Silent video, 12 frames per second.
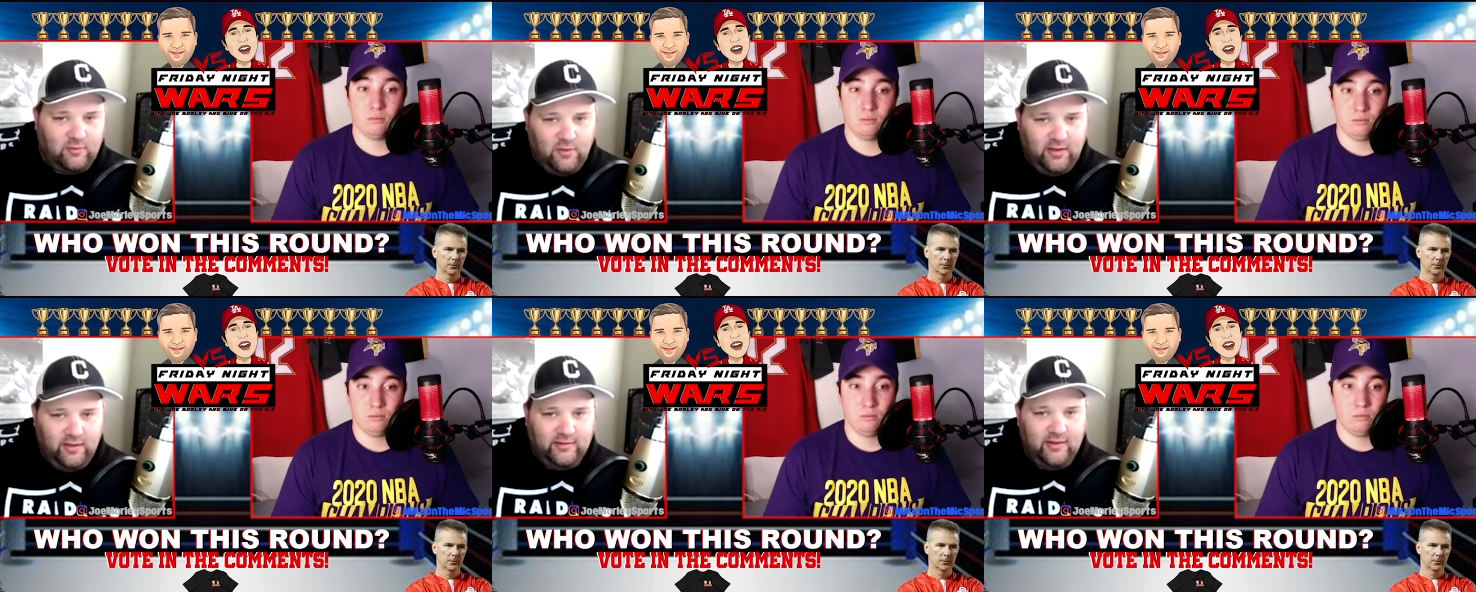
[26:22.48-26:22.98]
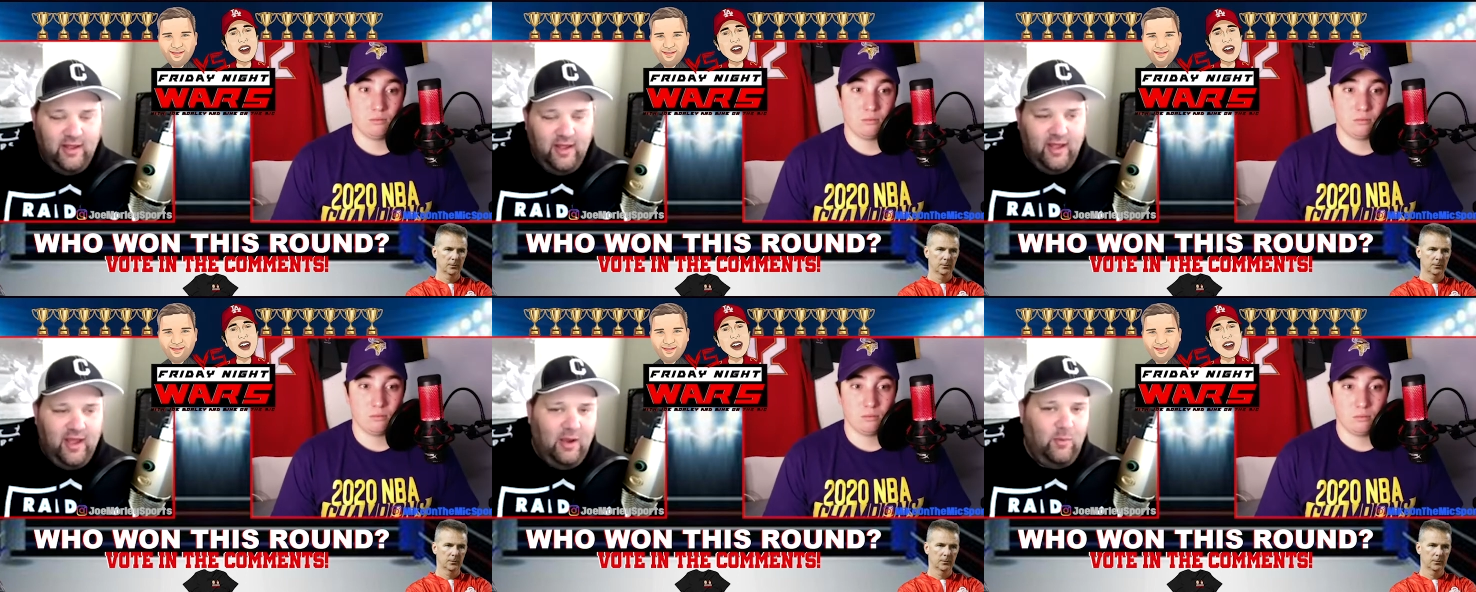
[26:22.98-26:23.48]
Speaker 1: wants
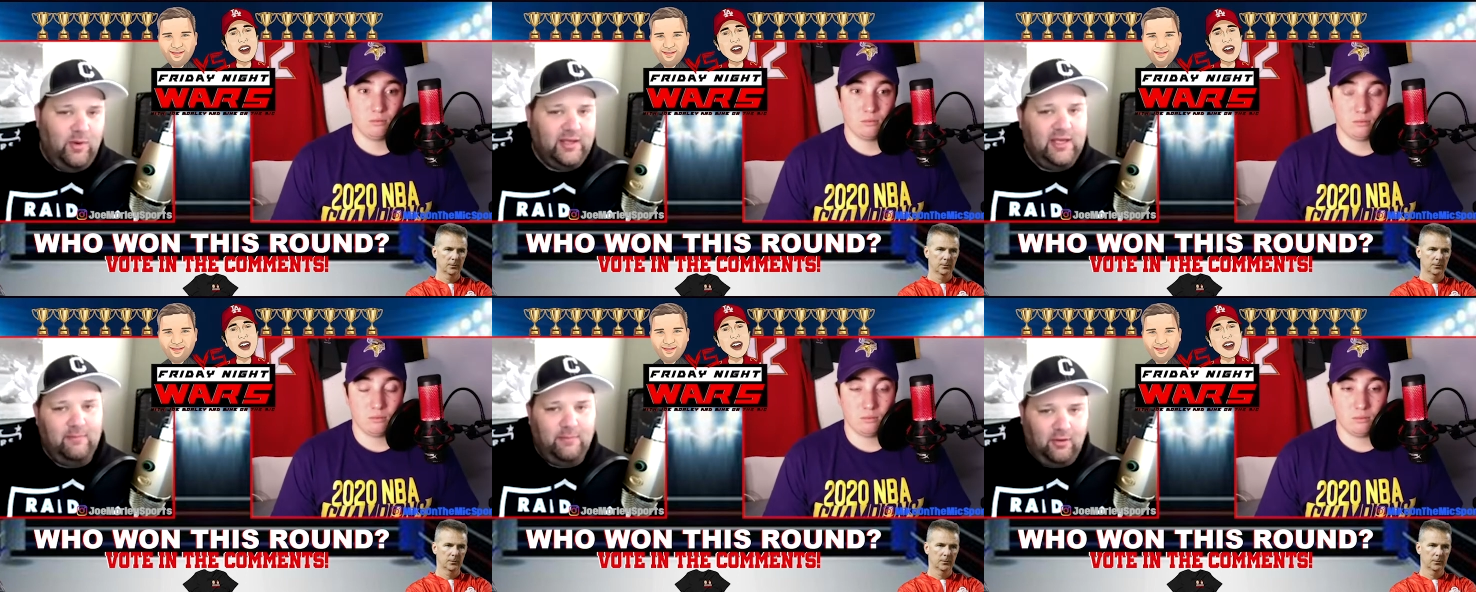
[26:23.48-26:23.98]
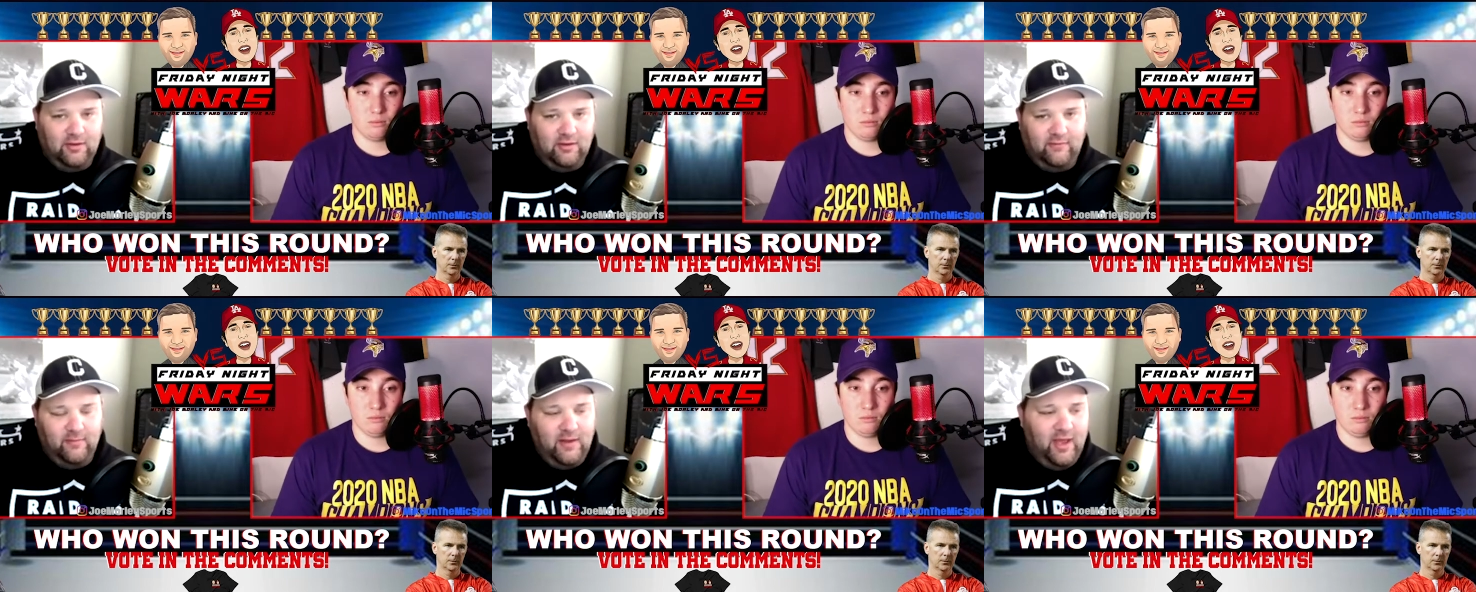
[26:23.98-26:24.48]
and we keep both of
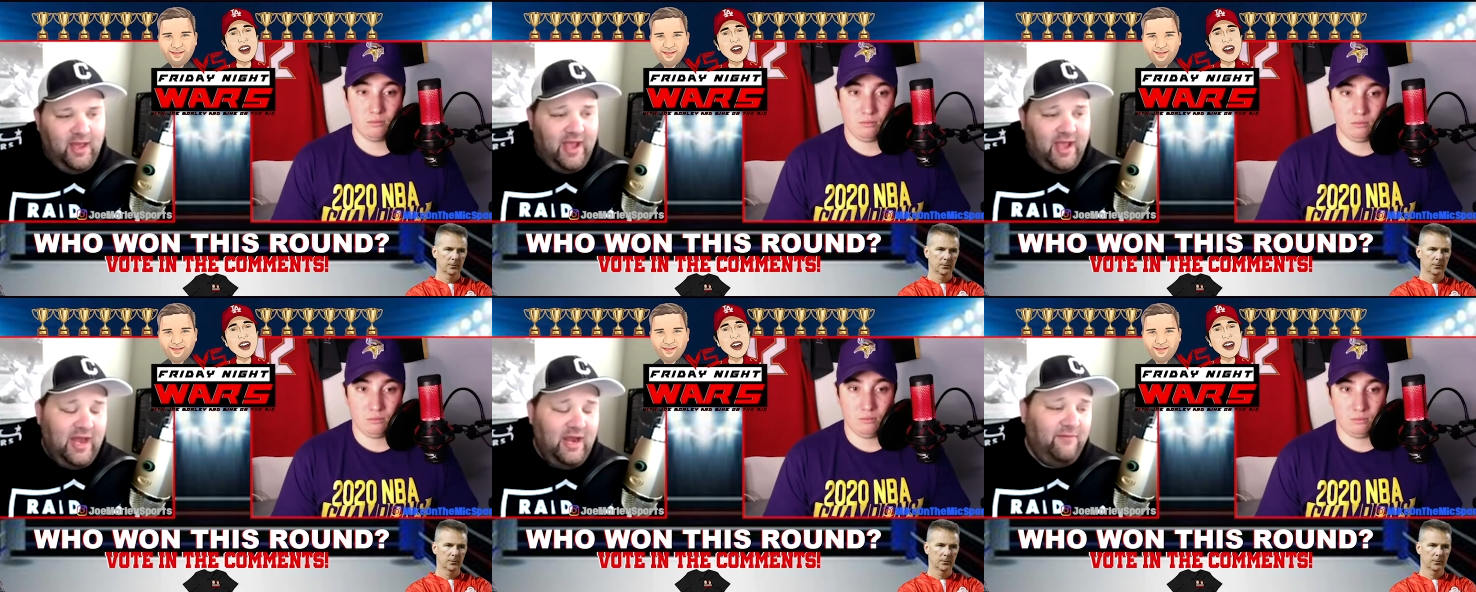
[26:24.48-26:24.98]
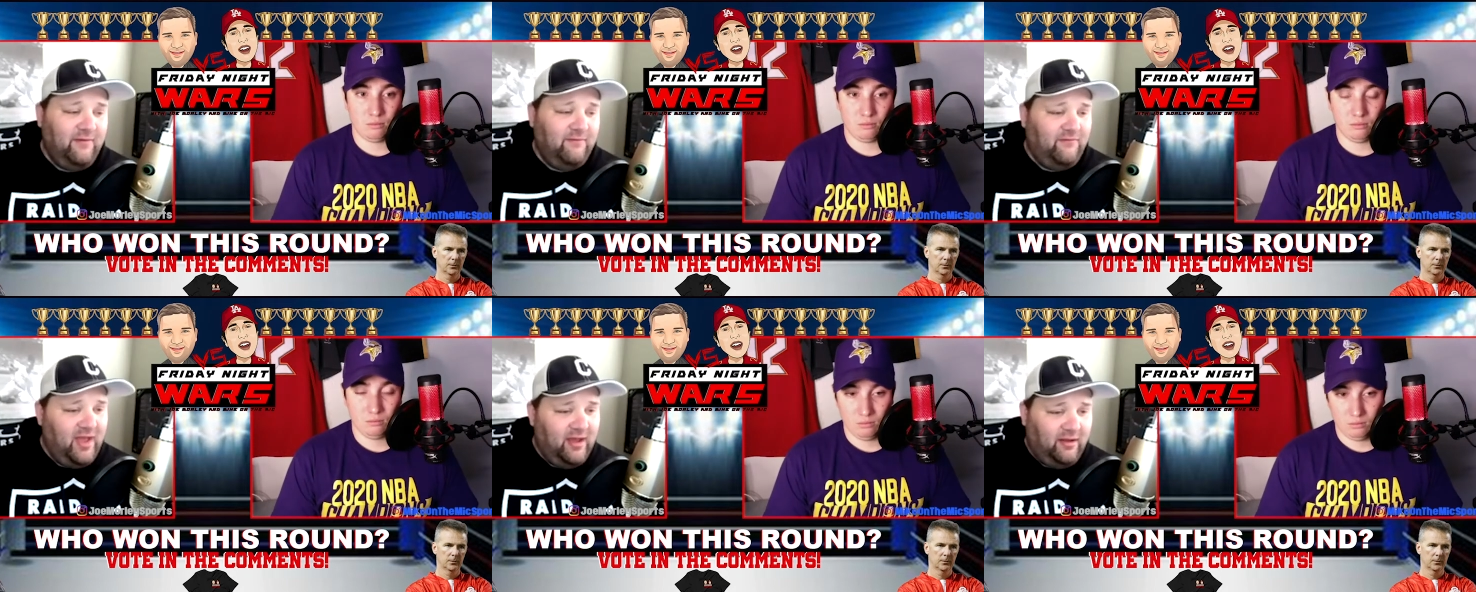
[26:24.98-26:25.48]
them? And if it
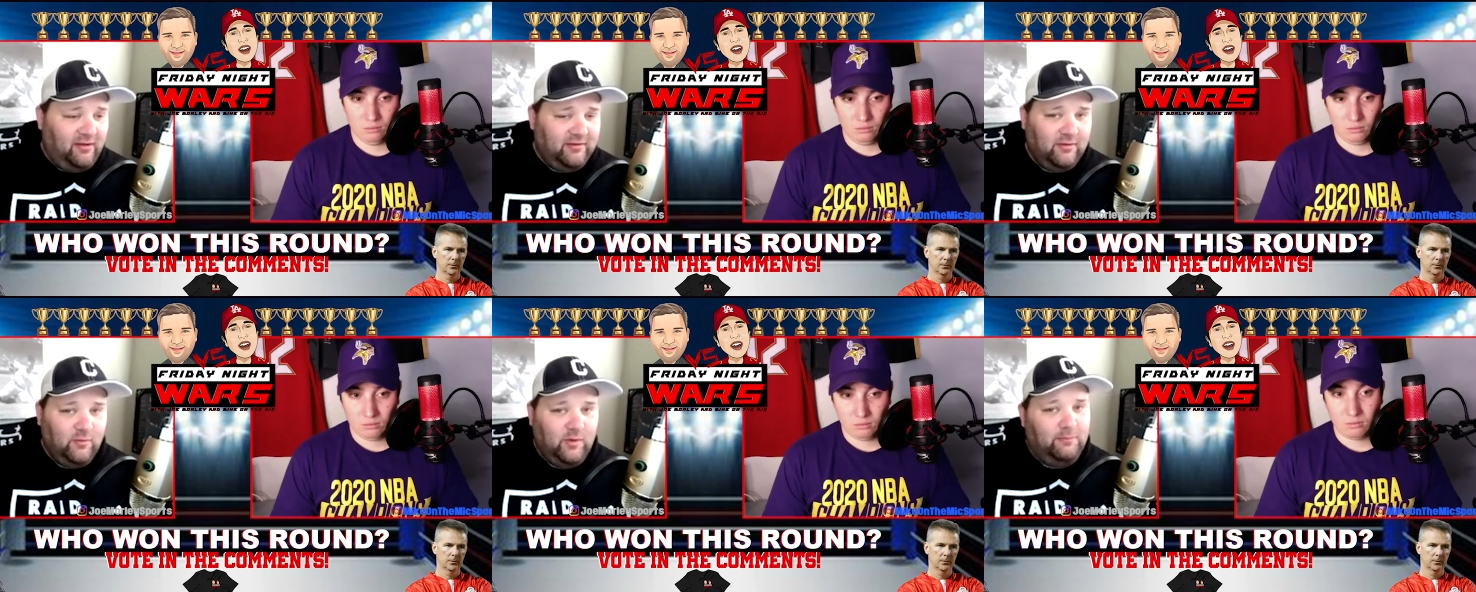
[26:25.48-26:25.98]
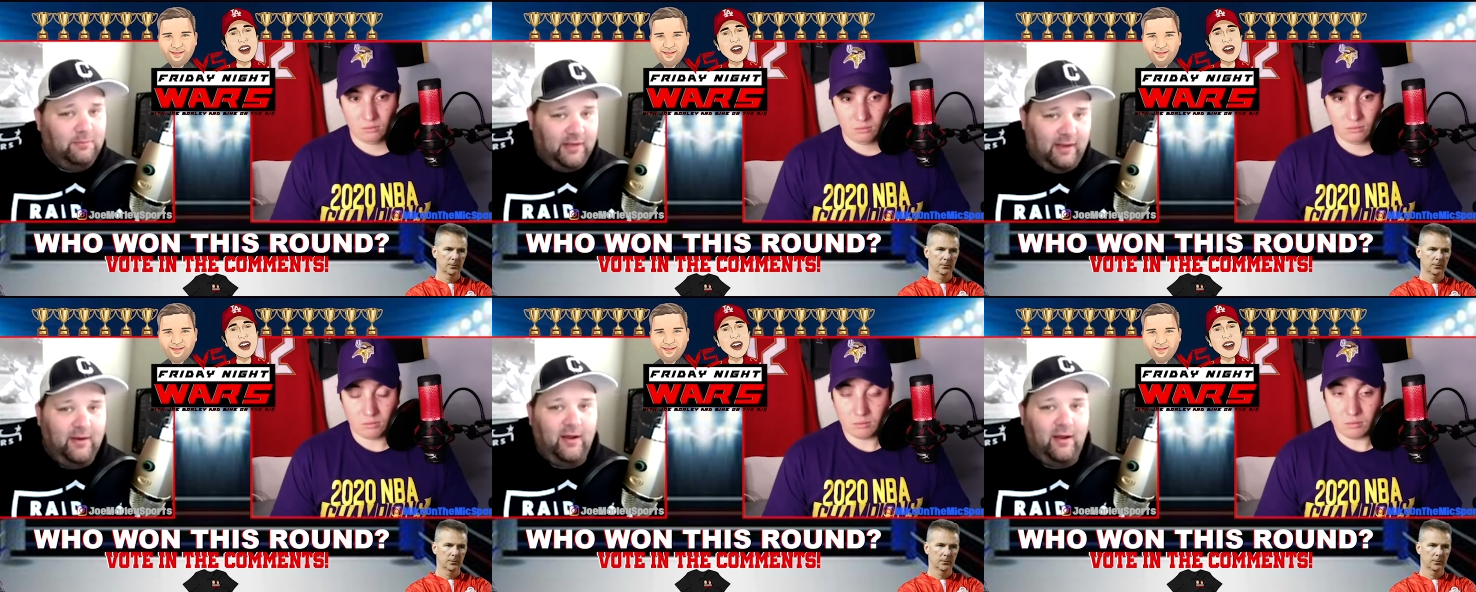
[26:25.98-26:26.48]
fails, we
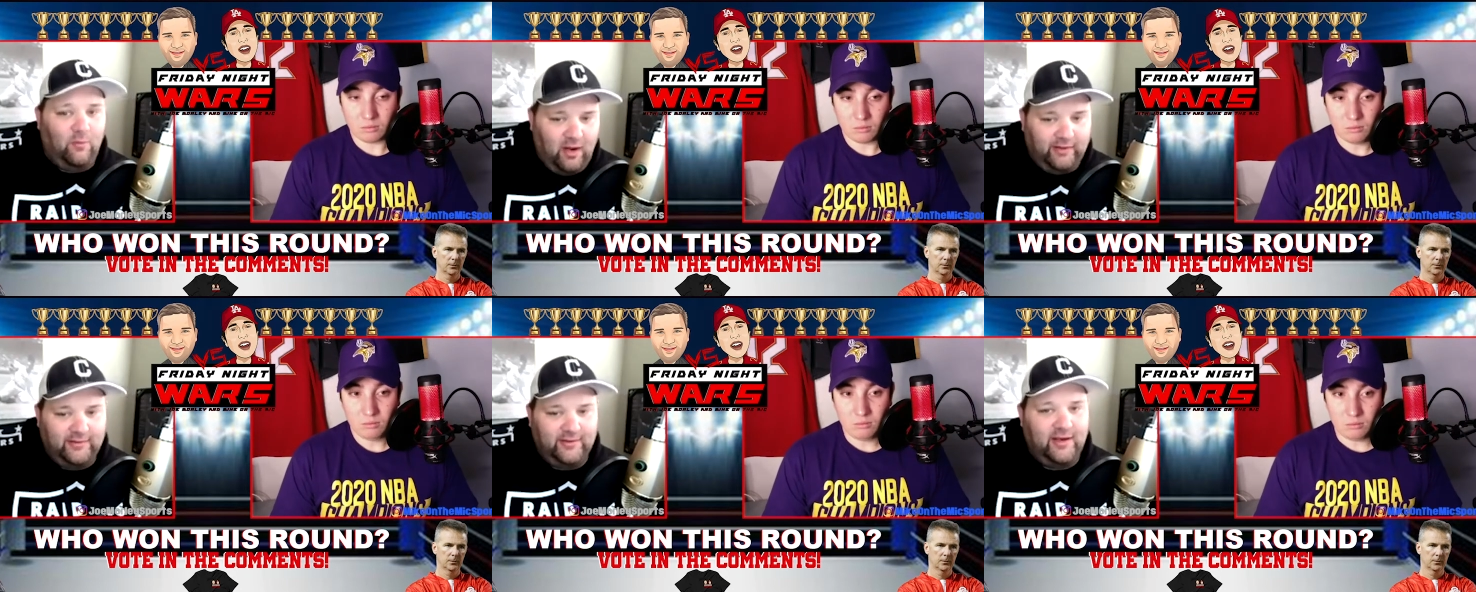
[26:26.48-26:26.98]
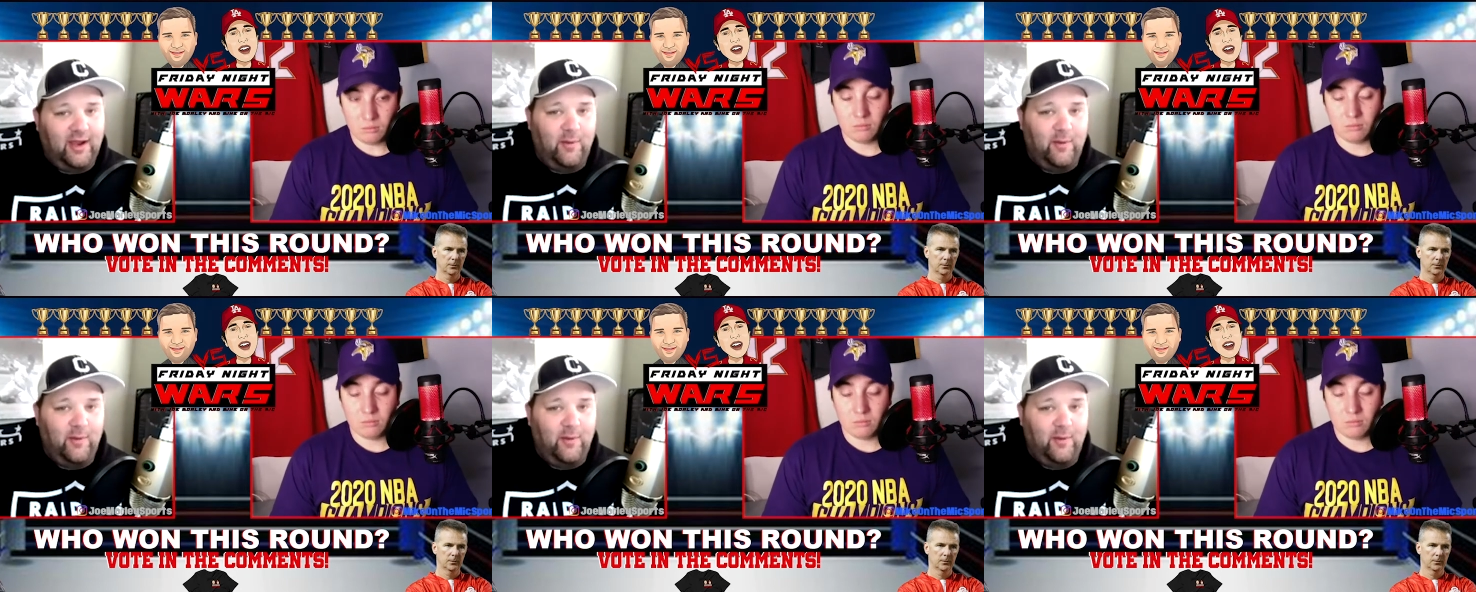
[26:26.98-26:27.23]
blame it on Watson and we